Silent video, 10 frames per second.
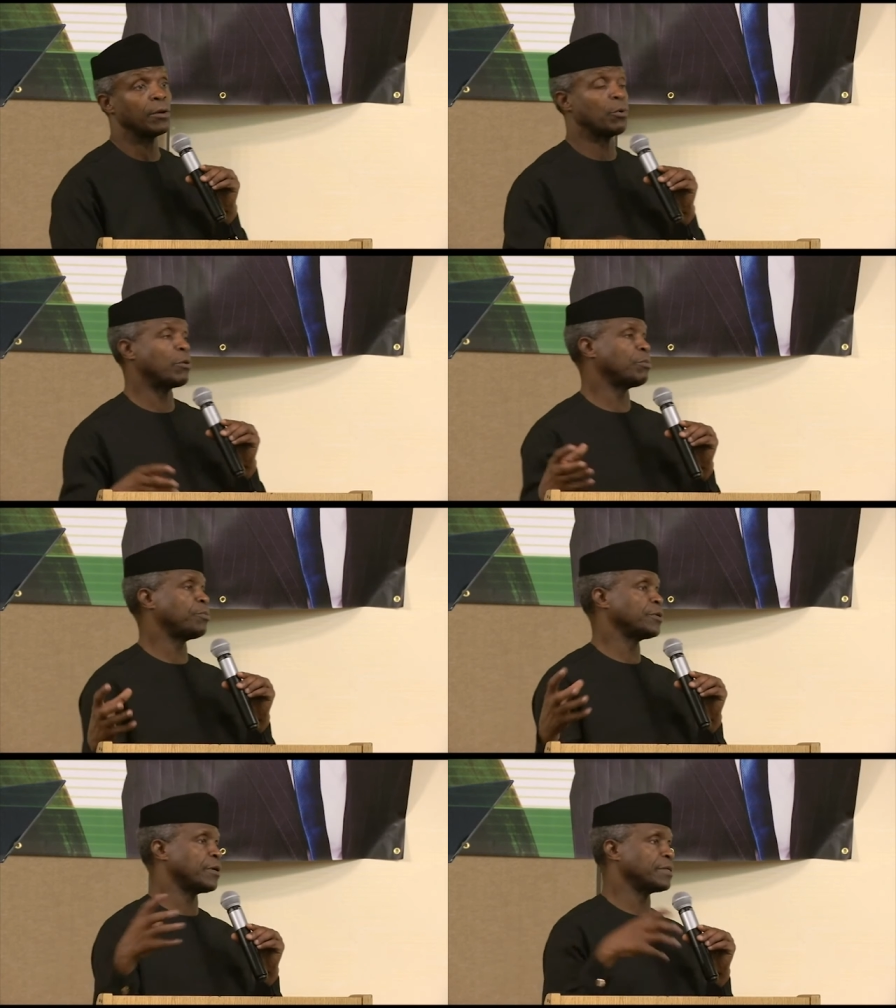where we
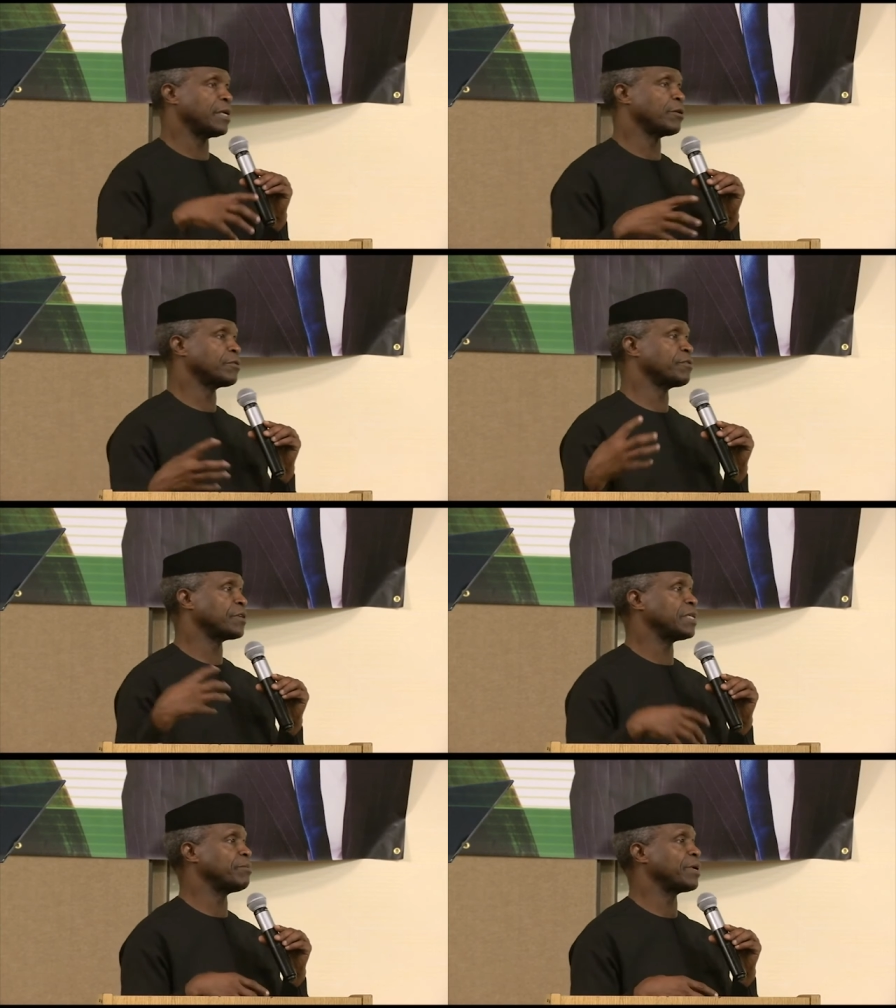put on a lot of
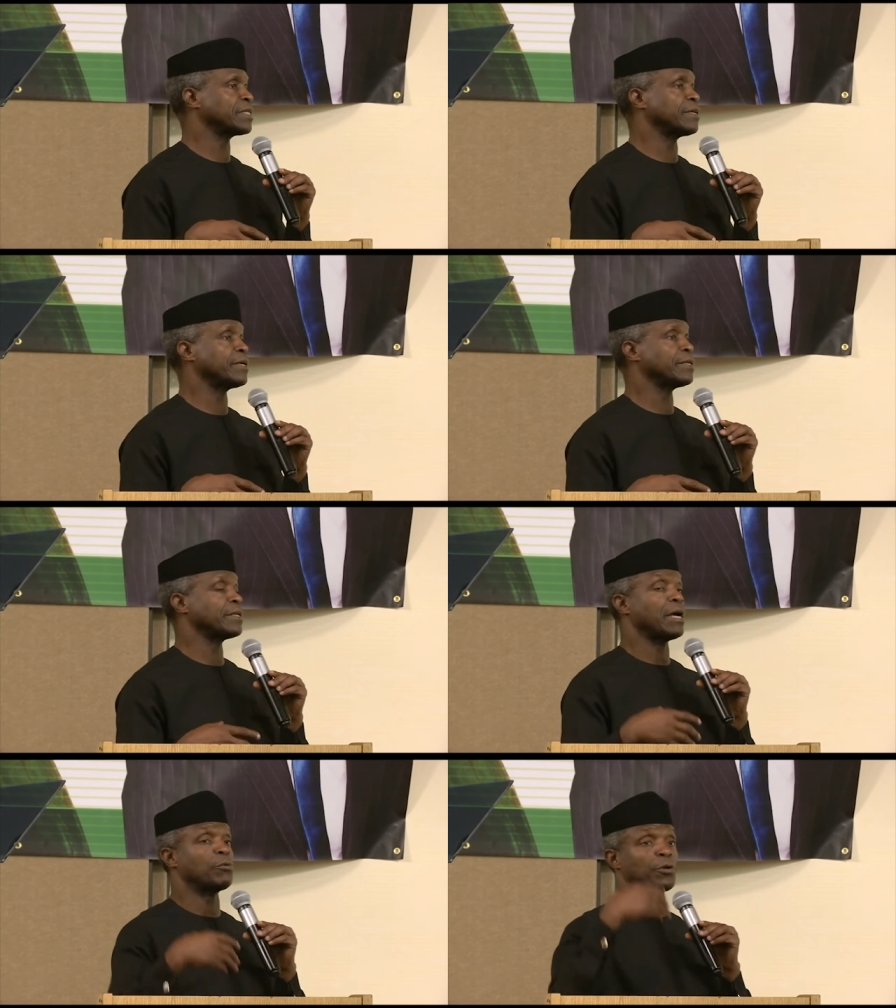training material,
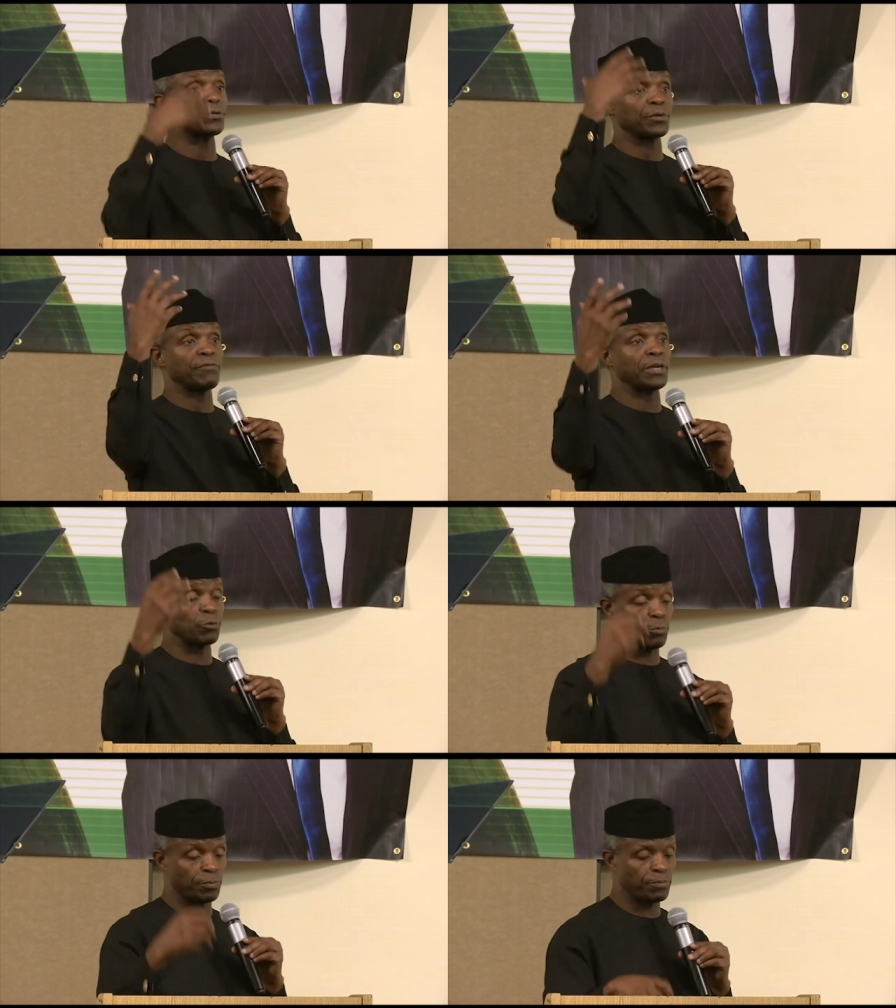and we also have
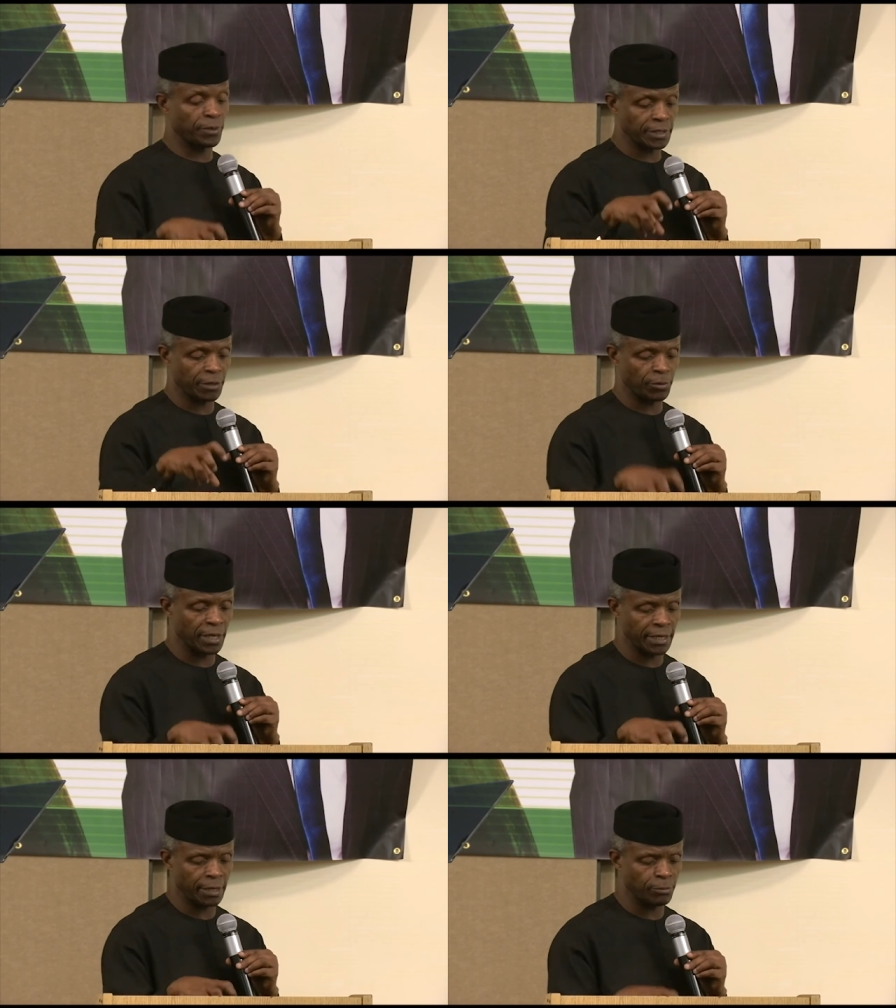an open portal
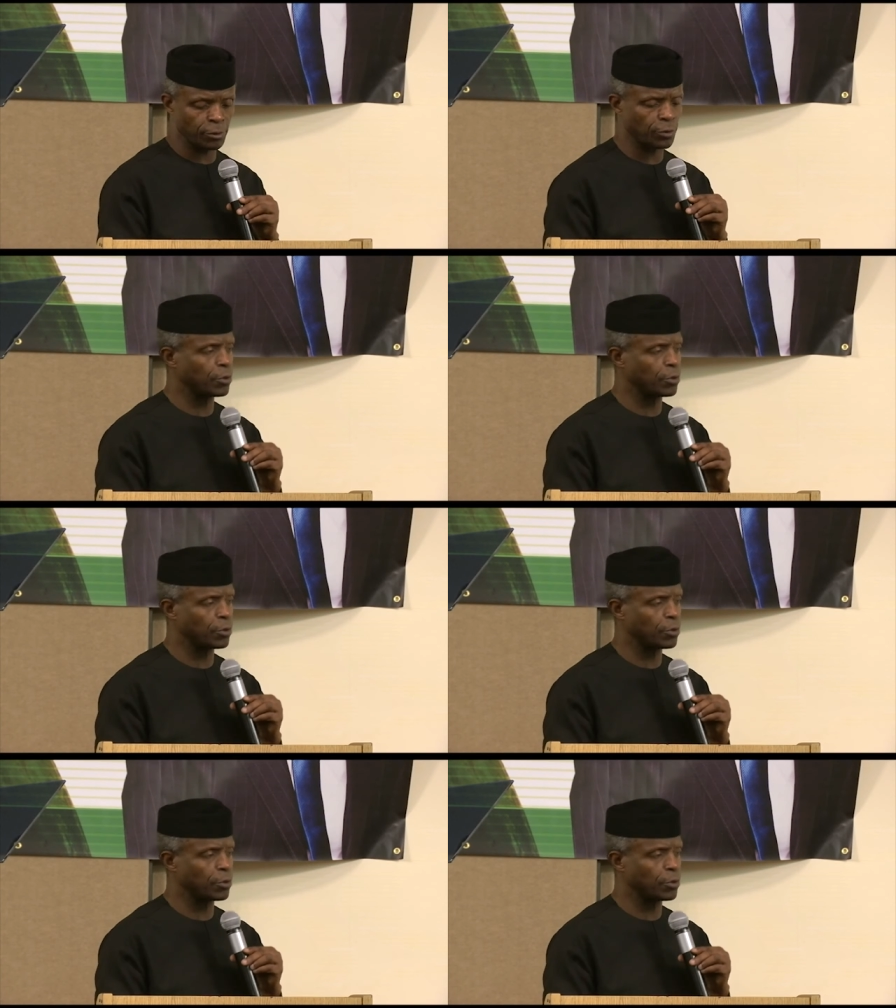where they're able to